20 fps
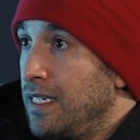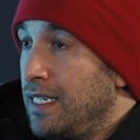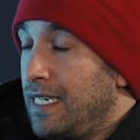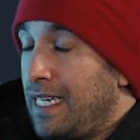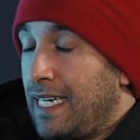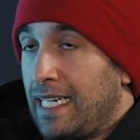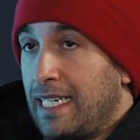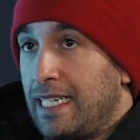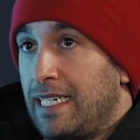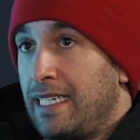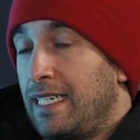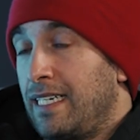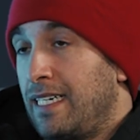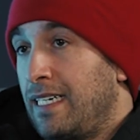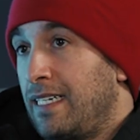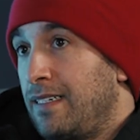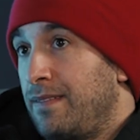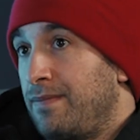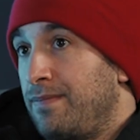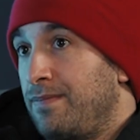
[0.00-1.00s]
And
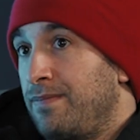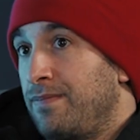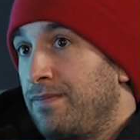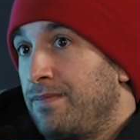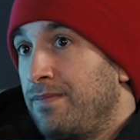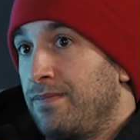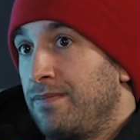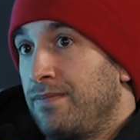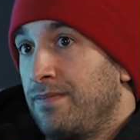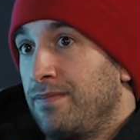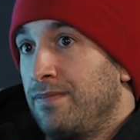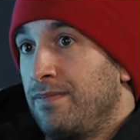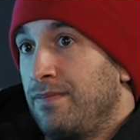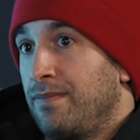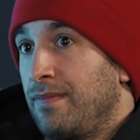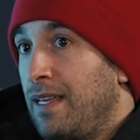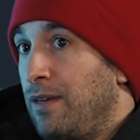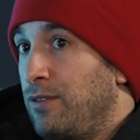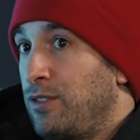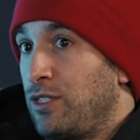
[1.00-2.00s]

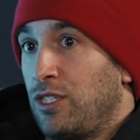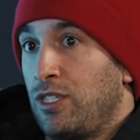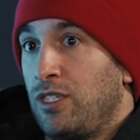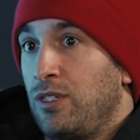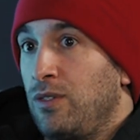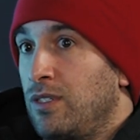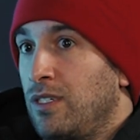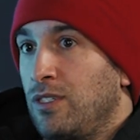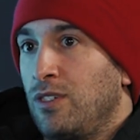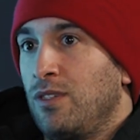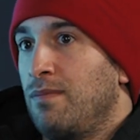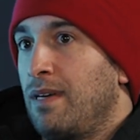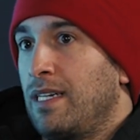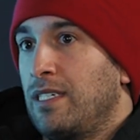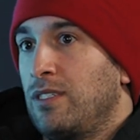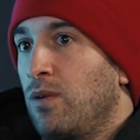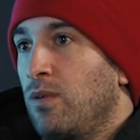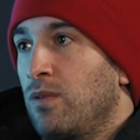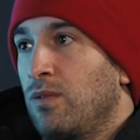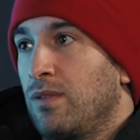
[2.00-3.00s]
it was a huge, dude, my
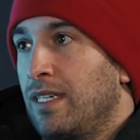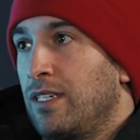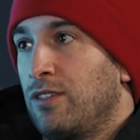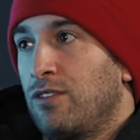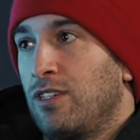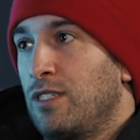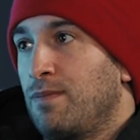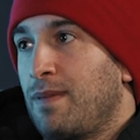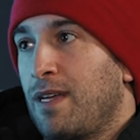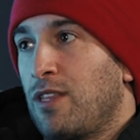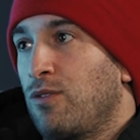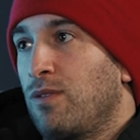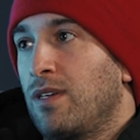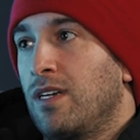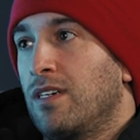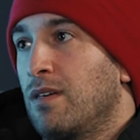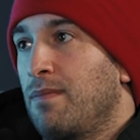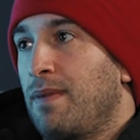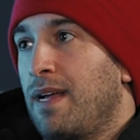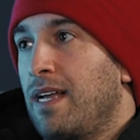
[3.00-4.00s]
total increased by
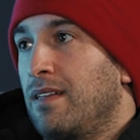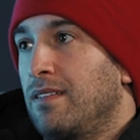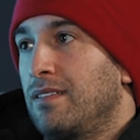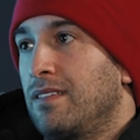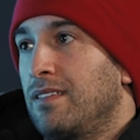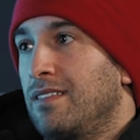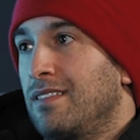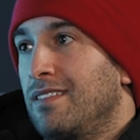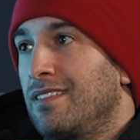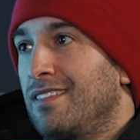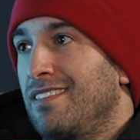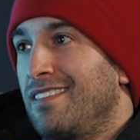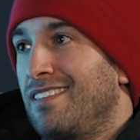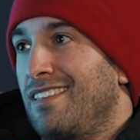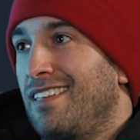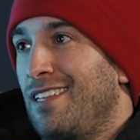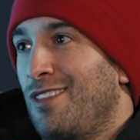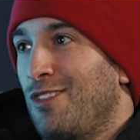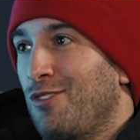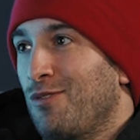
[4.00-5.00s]
300 pounds
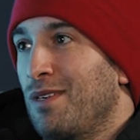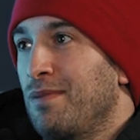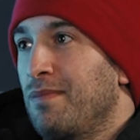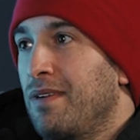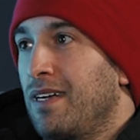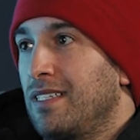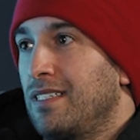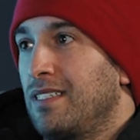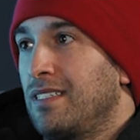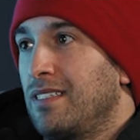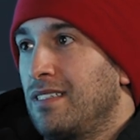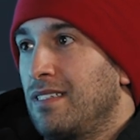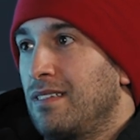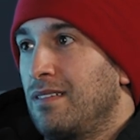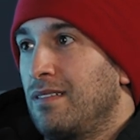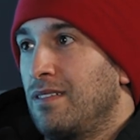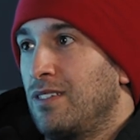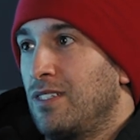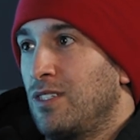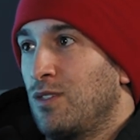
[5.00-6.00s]
in 3 months.
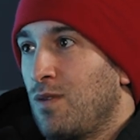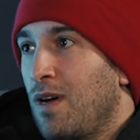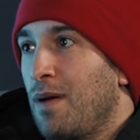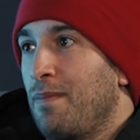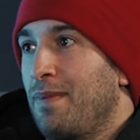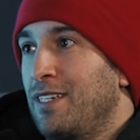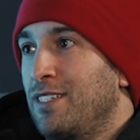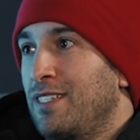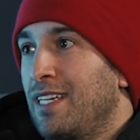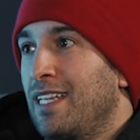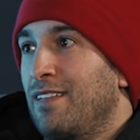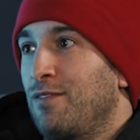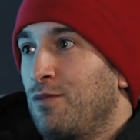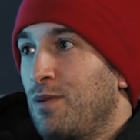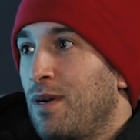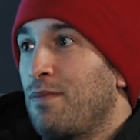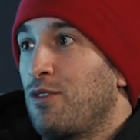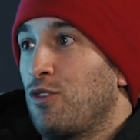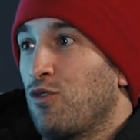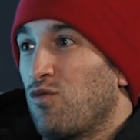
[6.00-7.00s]
Squat, bench, deadlift
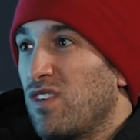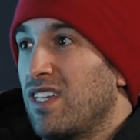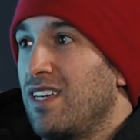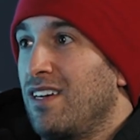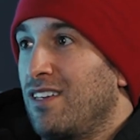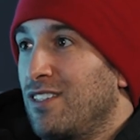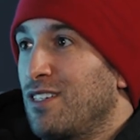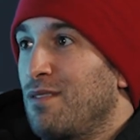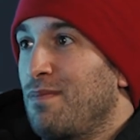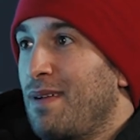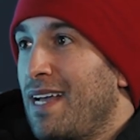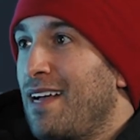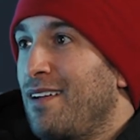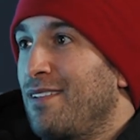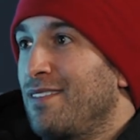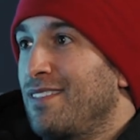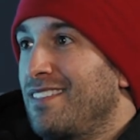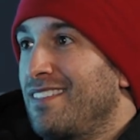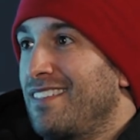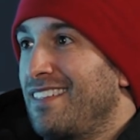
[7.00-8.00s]
went up 300
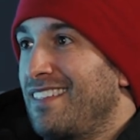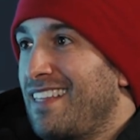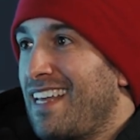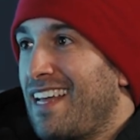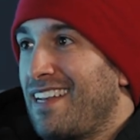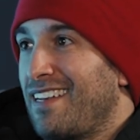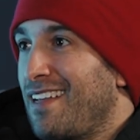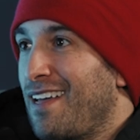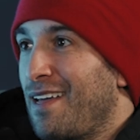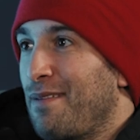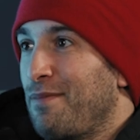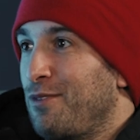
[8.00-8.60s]
pounds in that time.